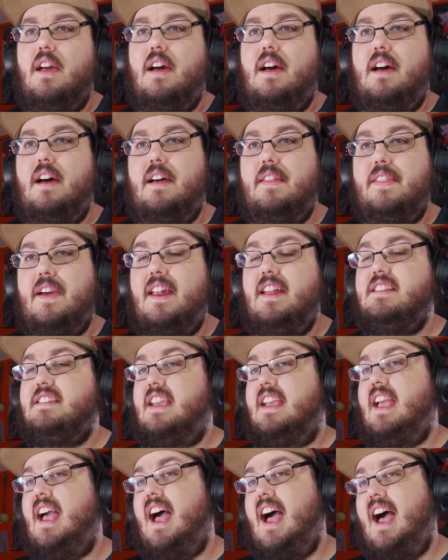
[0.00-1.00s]
That is
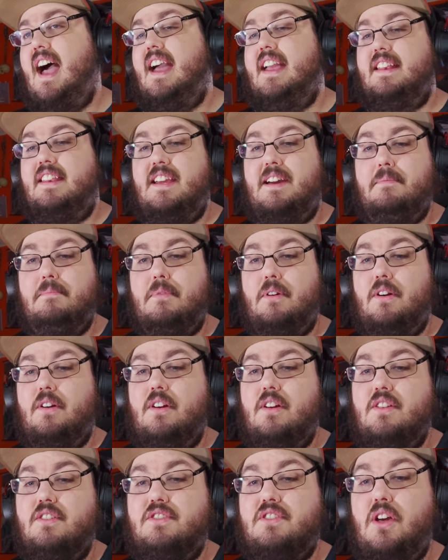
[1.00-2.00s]
a high number.
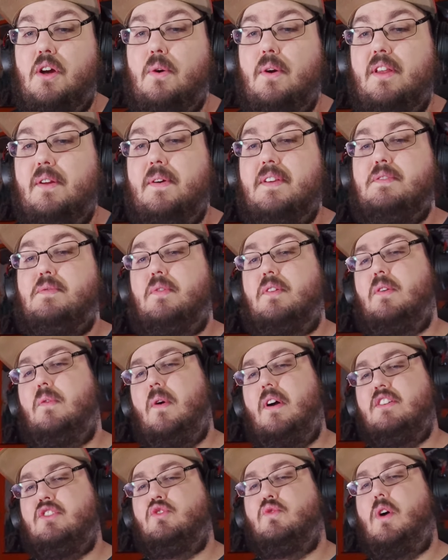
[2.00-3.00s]
So anyways, we're going to
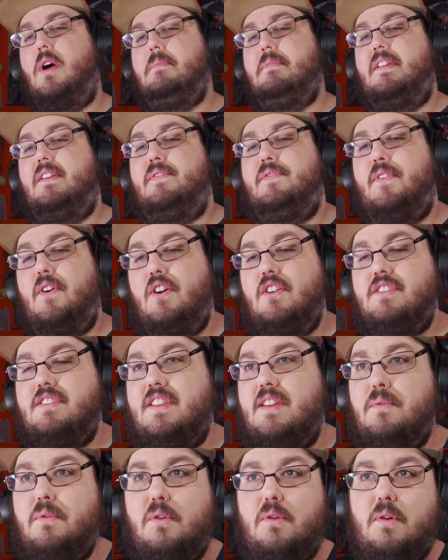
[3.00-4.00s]
watch Schwabity first,
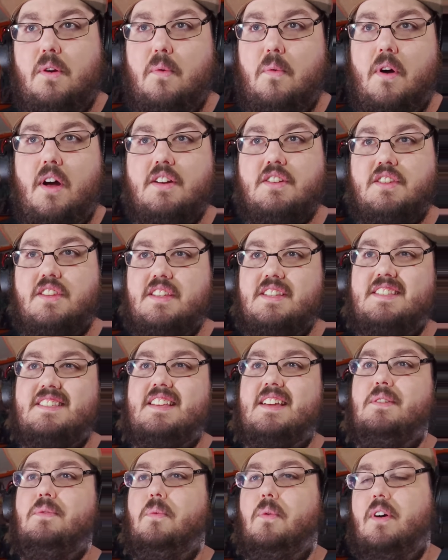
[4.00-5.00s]
then we're going to watch the
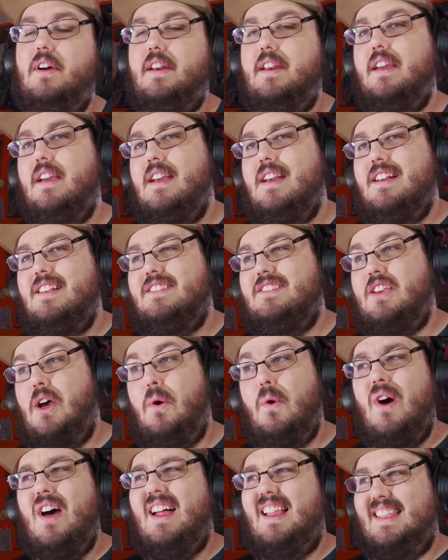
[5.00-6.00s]
Sin one.
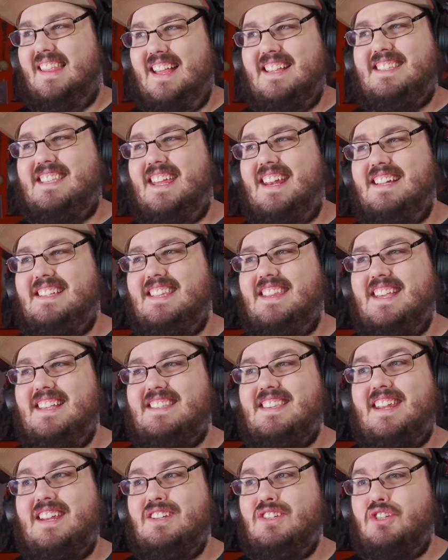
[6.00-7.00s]
So let's get into
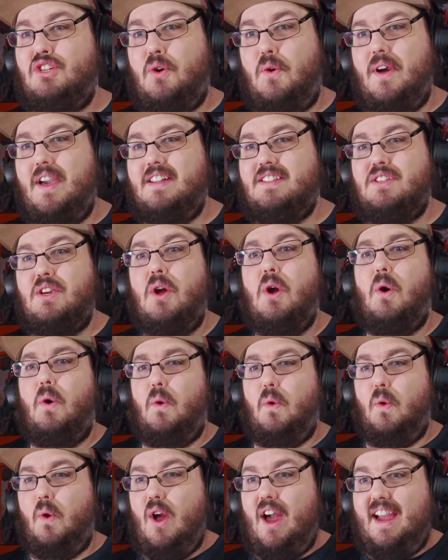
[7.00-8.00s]
this and enjoy it
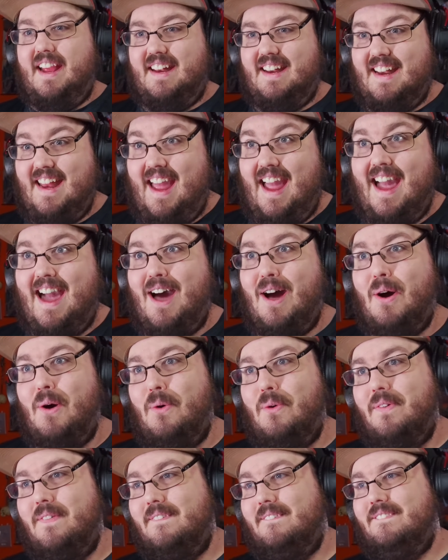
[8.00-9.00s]
right
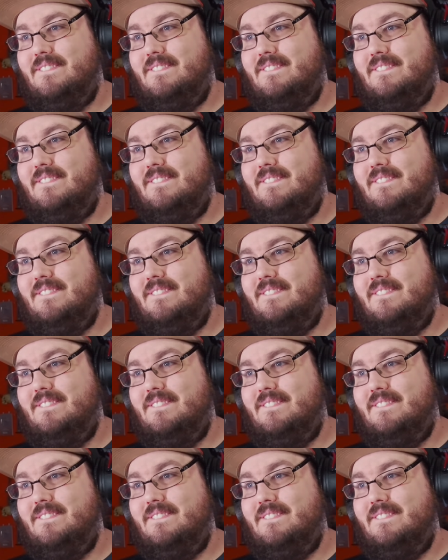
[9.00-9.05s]
now.